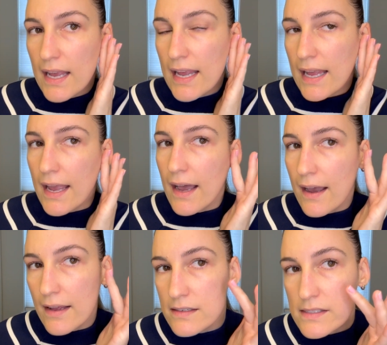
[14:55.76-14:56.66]

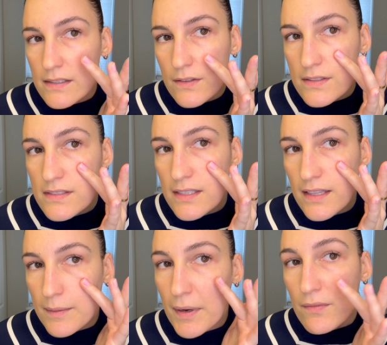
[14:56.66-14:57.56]
and you can see
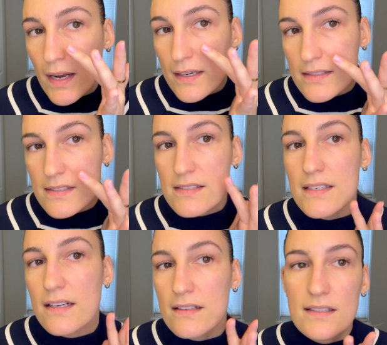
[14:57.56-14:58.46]
like my redness is
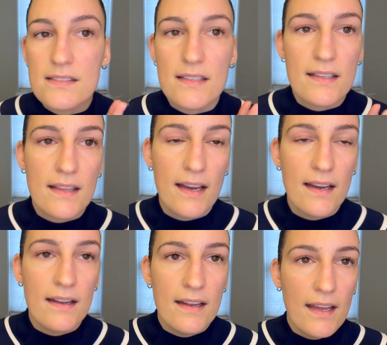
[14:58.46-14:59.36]
here and things like that.